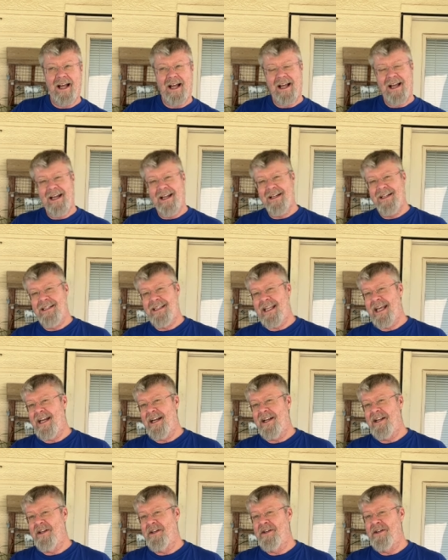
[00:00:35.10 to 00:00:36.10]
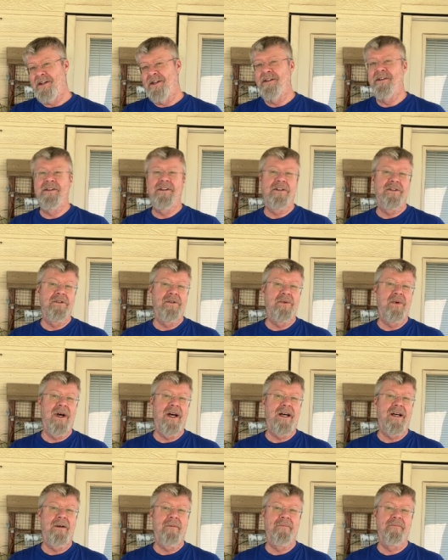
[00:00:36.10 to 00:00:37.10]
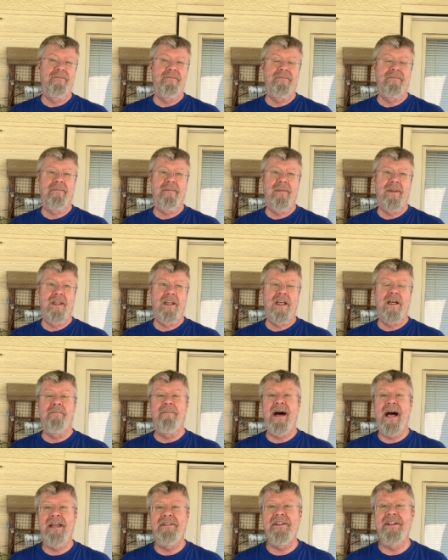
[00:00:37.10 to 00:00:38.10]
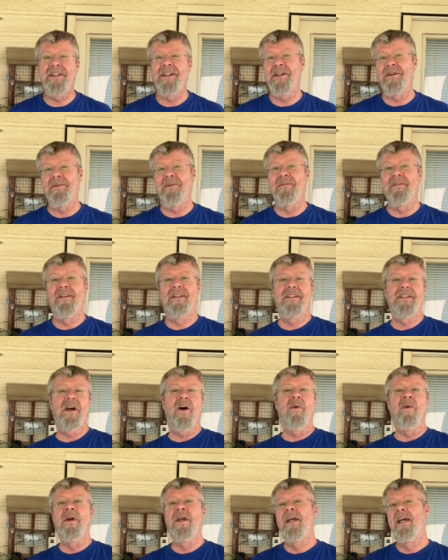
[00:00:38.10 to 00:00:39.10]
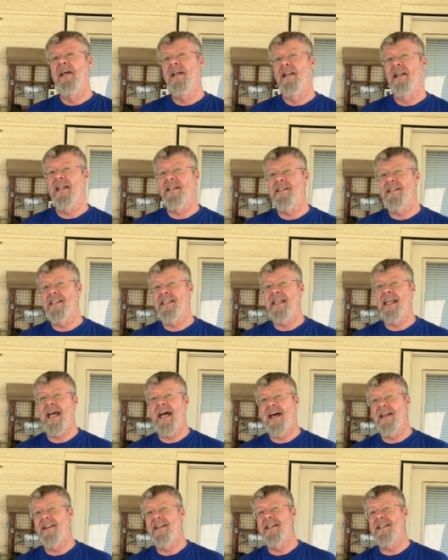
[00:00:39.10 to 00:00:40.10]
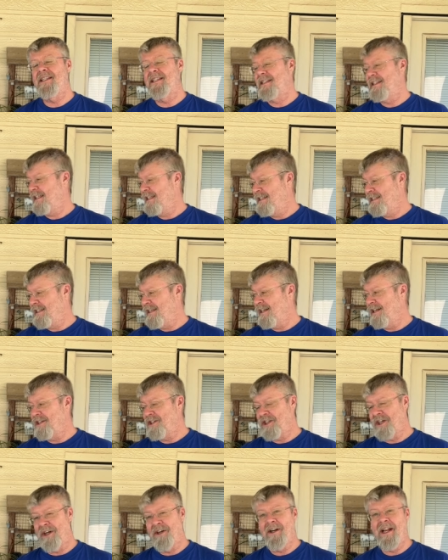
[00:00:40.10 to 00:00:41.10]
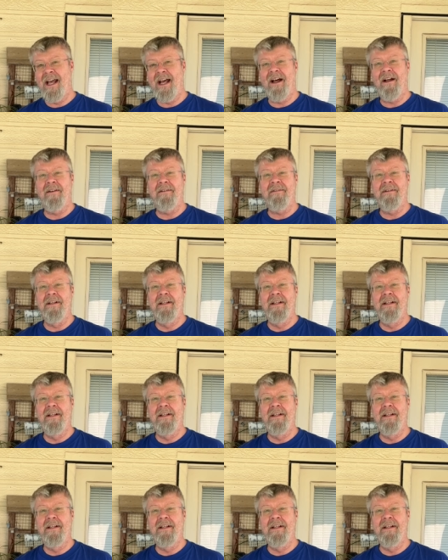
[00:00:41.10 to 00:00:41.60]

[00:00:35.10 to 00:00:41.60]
I decided to uh, combine the two. So let's see how this is going to turn out.